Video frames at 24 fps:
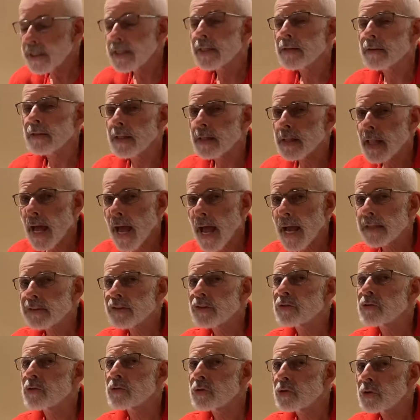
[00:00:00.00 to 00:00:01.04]
in the last
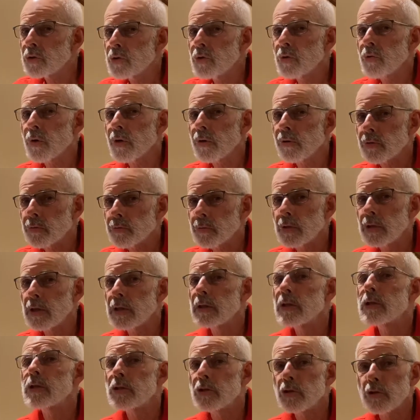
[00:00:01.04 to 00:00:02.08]
2 or 3
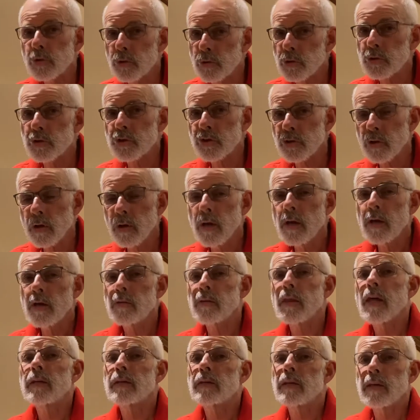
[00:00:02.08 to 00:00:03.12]
years
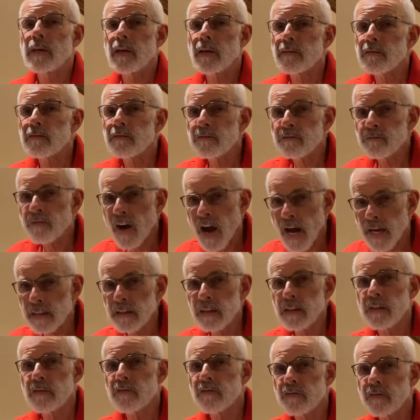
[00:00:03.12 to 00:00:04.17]
that they have finally
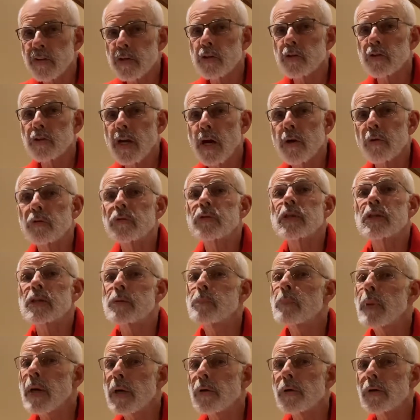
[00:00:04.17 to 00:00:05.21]
figured out this
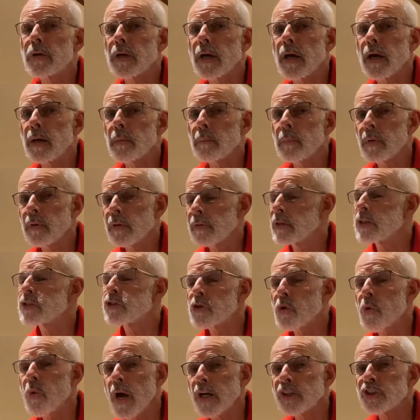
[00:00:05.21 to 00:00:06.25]
paradigm, this
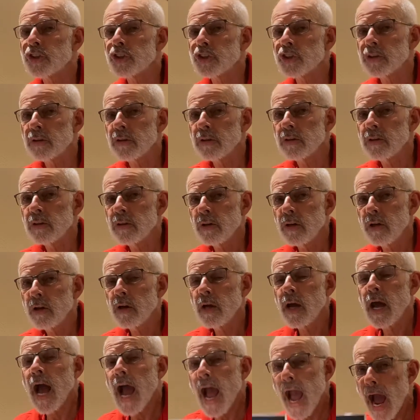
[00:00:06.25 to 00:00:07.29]
question.
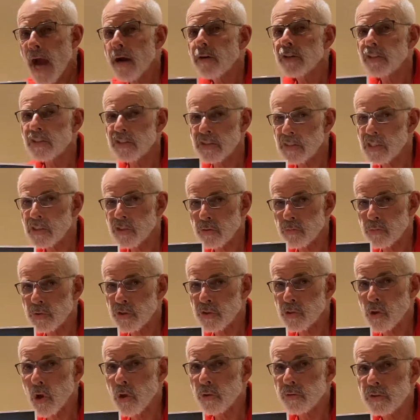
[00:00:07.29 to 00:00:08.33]
How does this
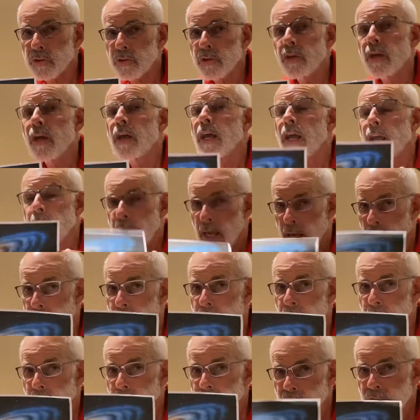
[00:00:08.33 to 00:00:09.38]
result? And
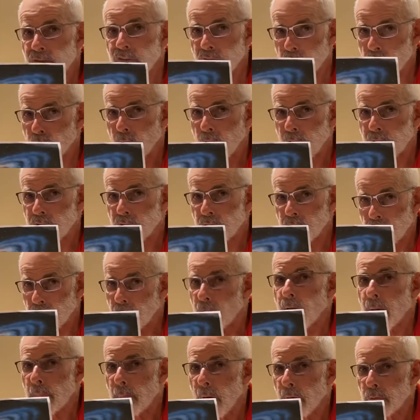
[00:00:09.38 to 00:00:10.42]
this is what you're
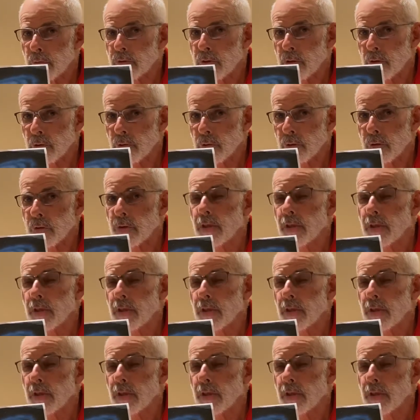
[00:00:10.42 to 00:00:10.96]
about to learn,